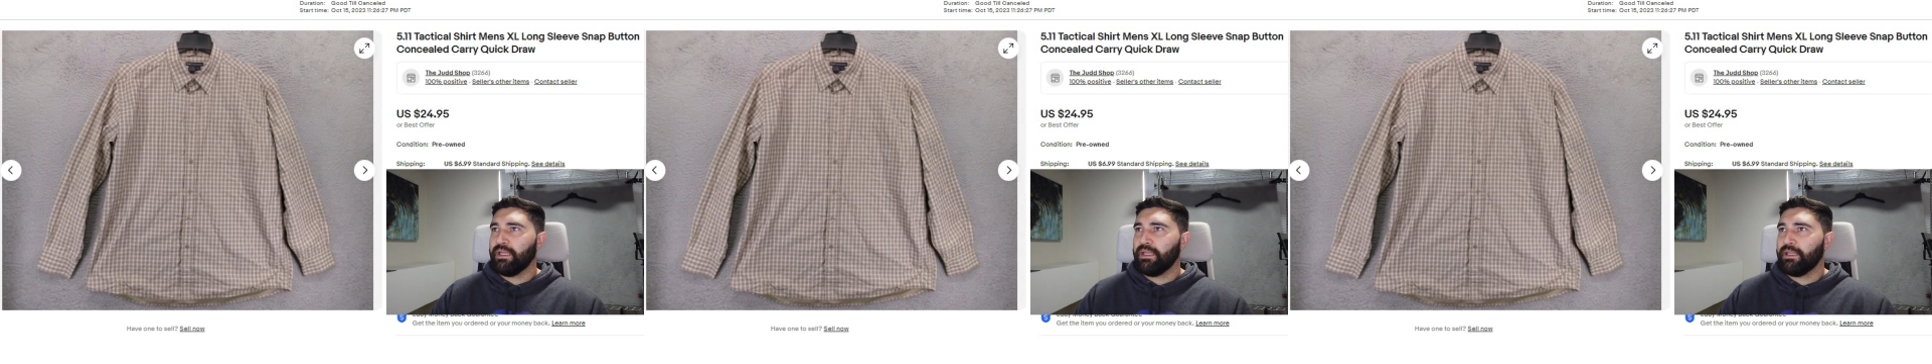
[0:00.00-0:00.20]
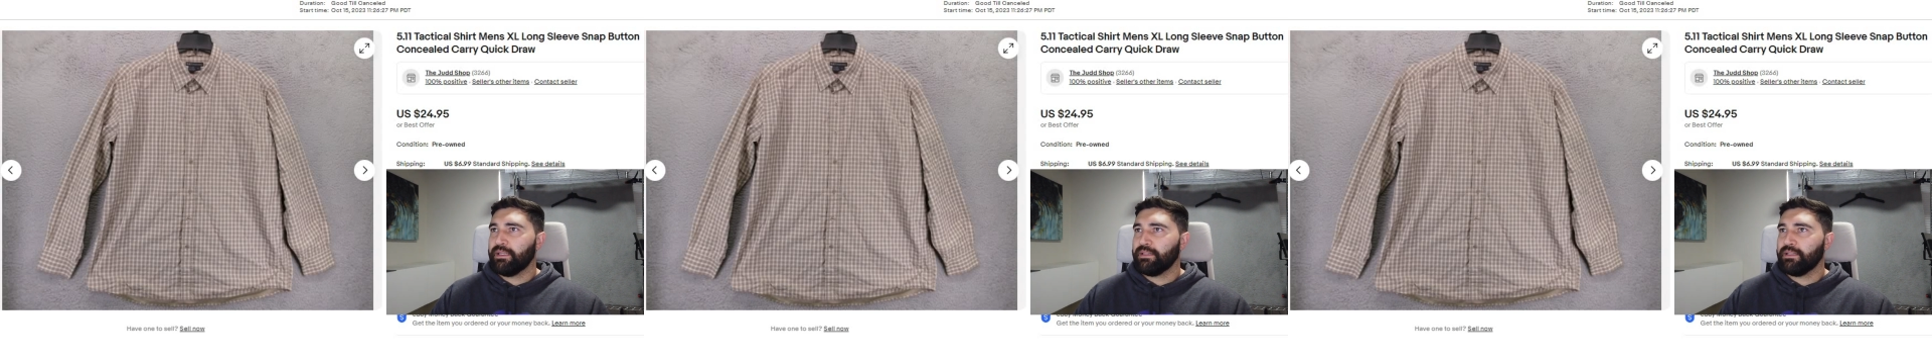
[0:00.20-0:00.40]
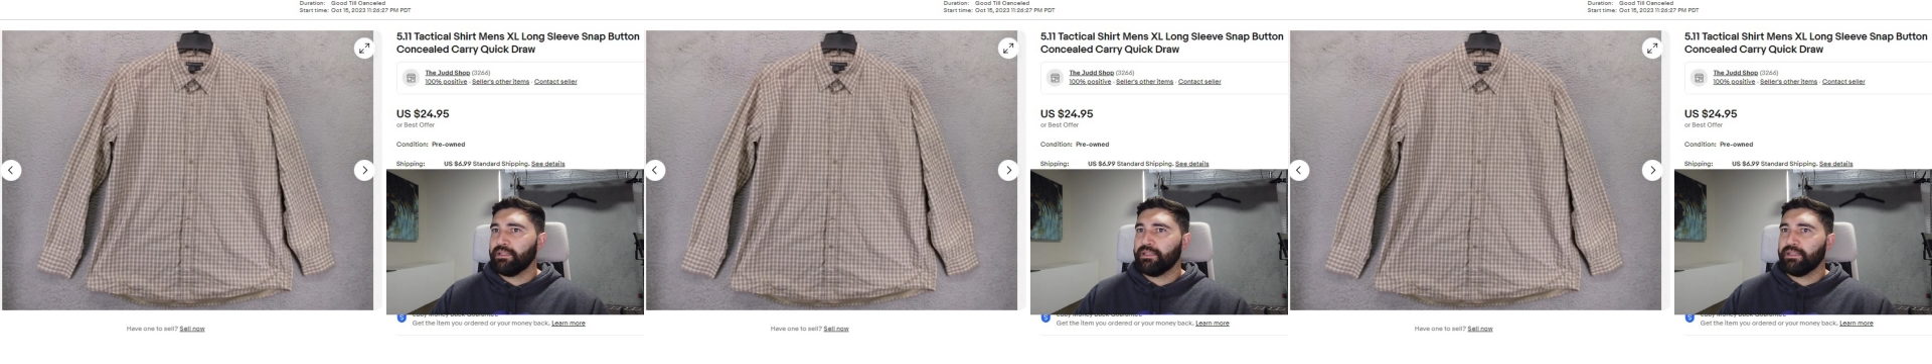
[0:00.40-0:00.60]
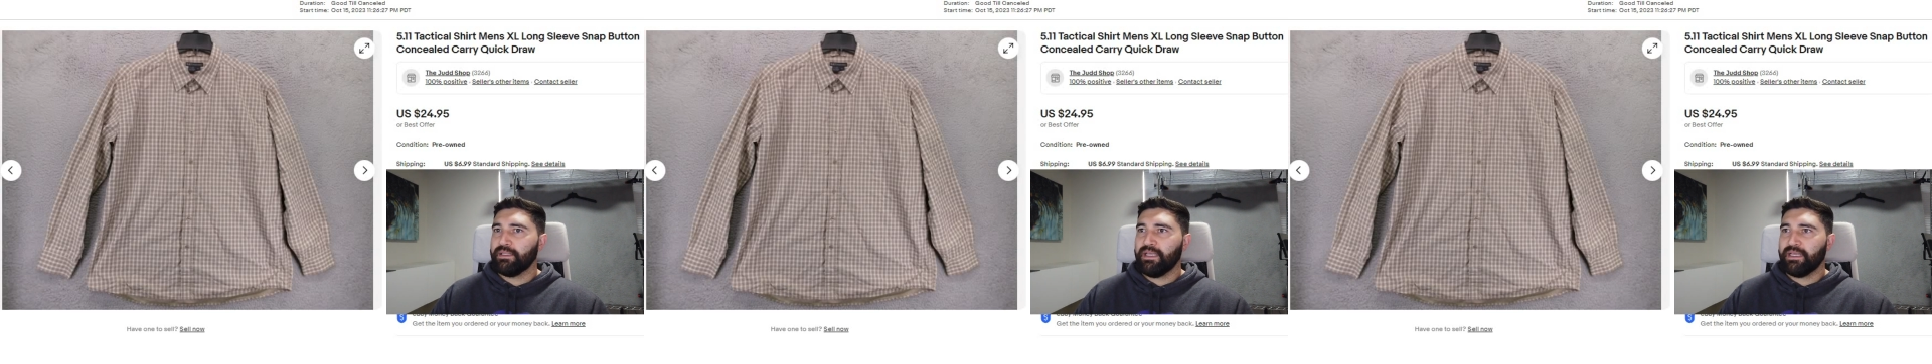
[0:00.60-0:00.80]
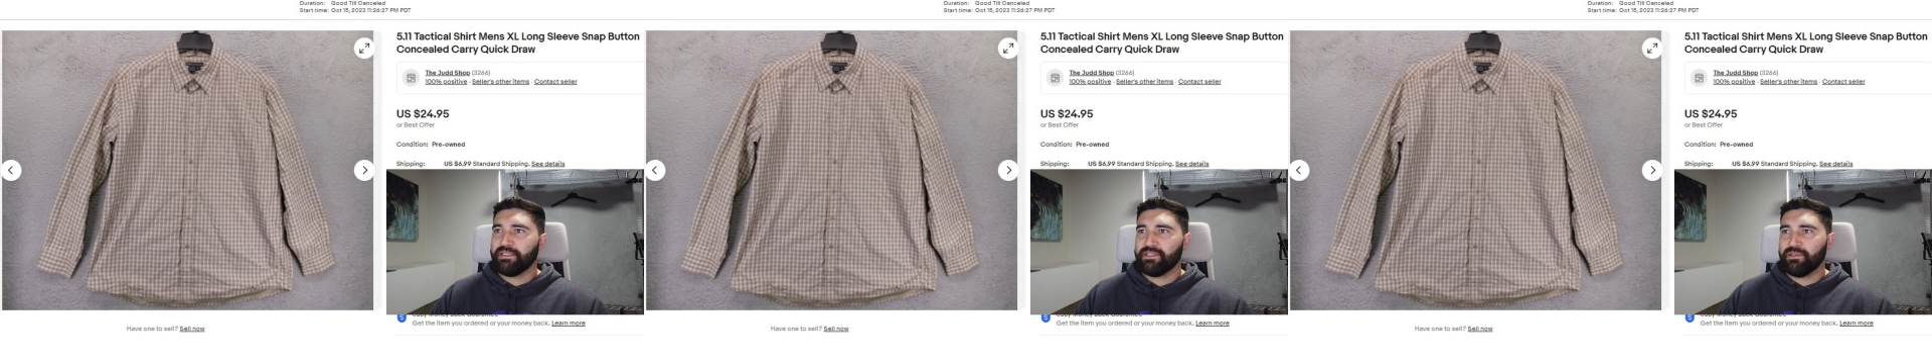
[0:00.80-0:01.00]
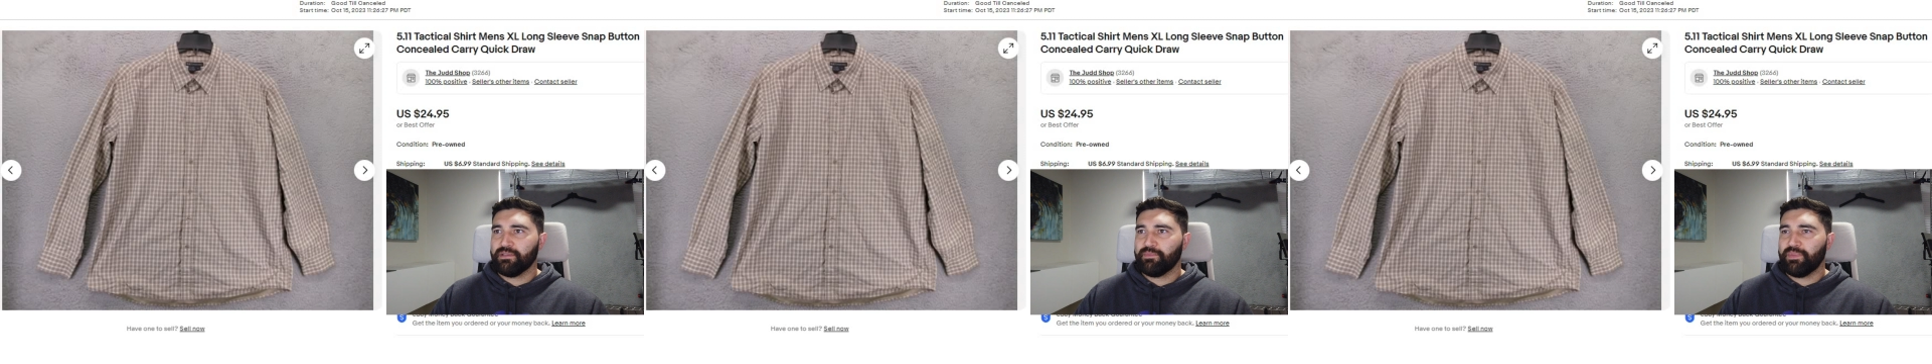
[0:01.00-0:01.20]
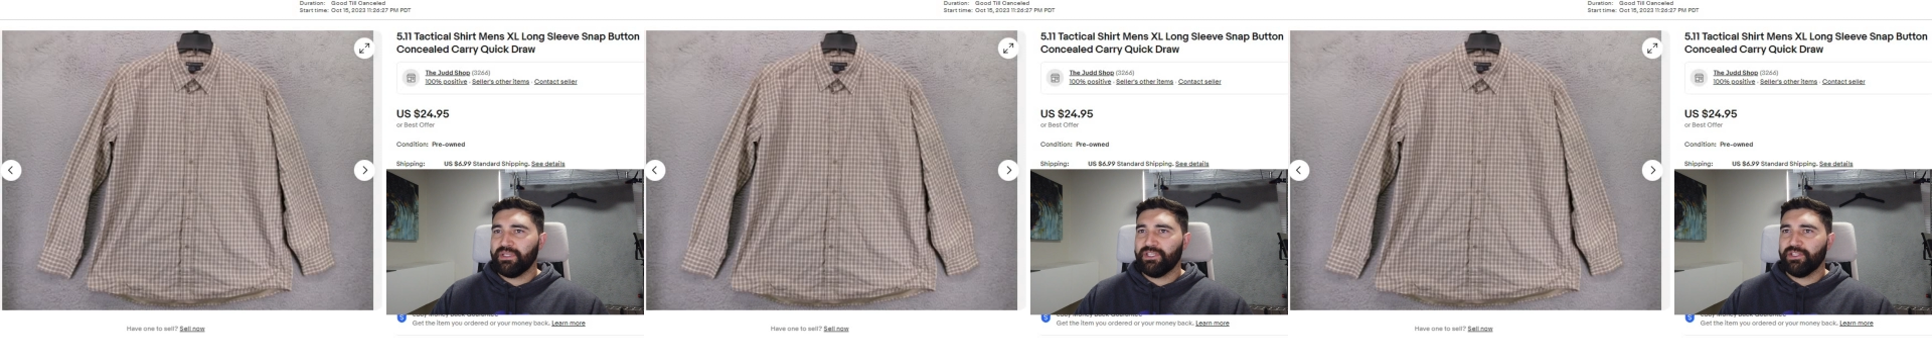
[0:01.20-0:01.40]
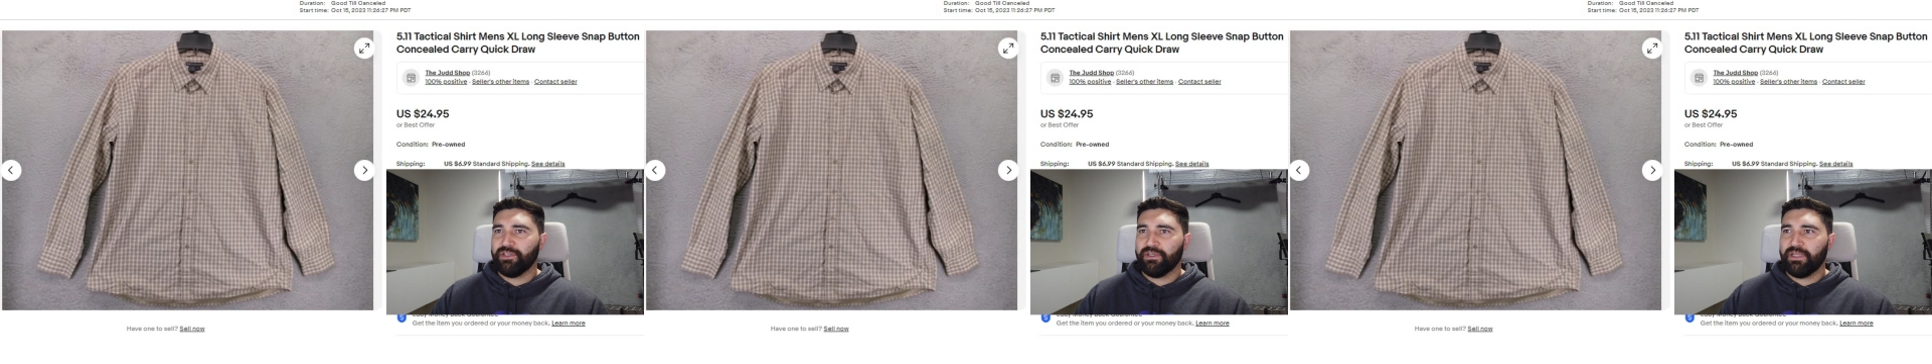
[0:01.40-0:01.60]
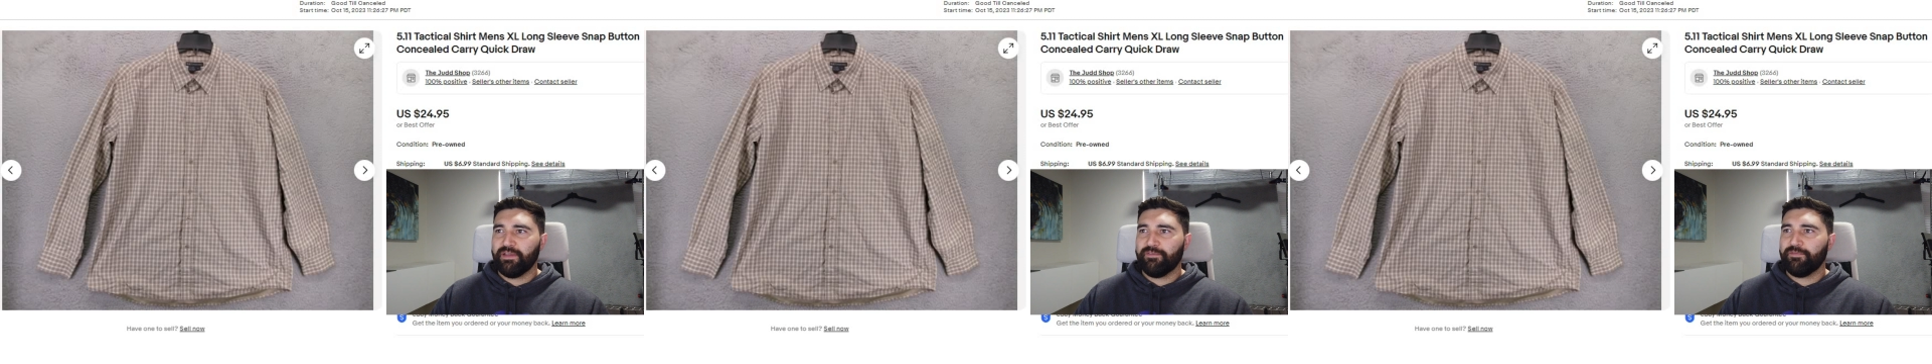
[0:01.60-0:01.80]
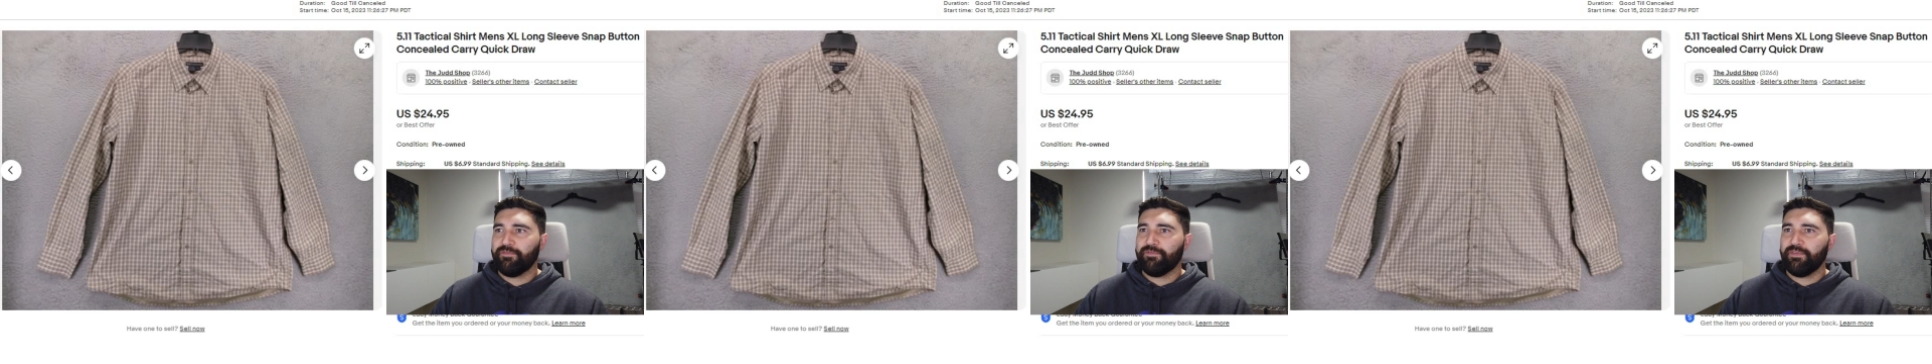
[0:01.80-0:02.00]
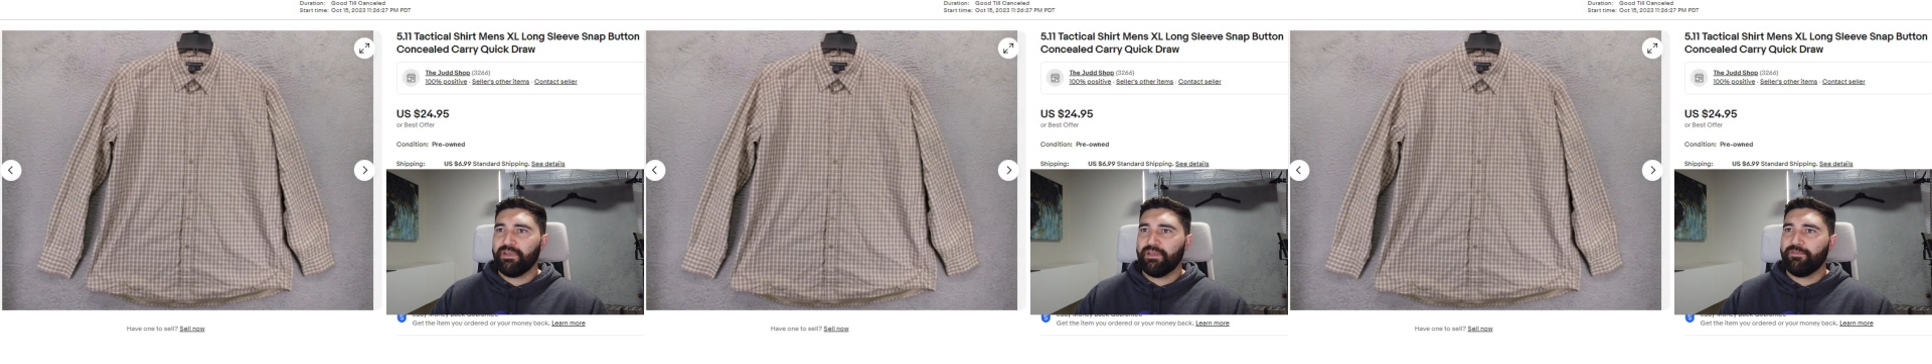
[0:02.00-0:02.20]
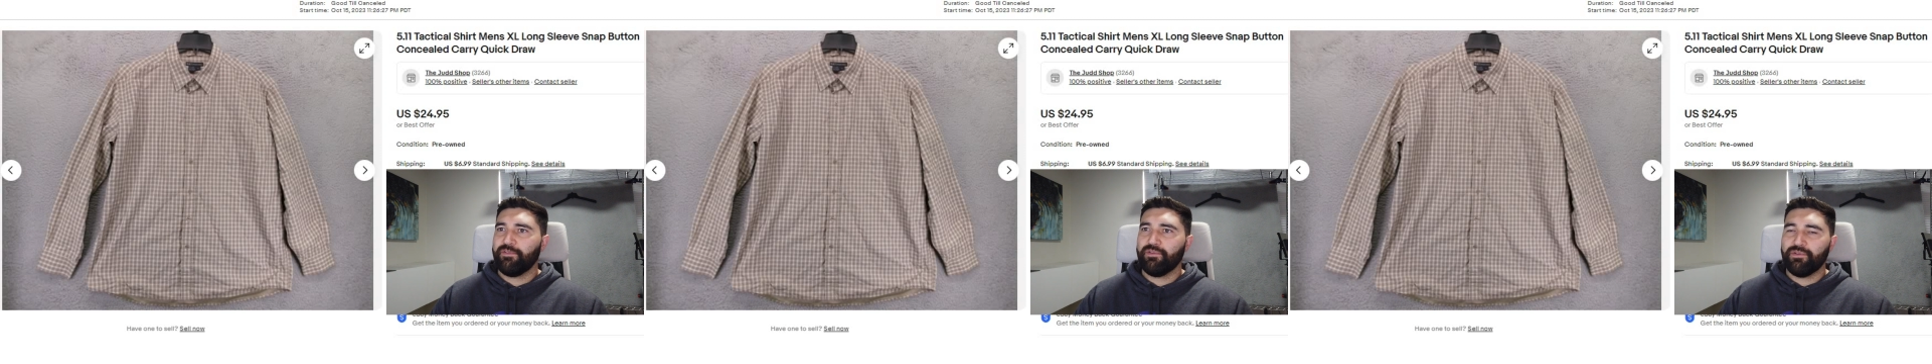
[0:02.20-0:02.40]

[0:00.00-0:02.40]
And yeah, so be sure if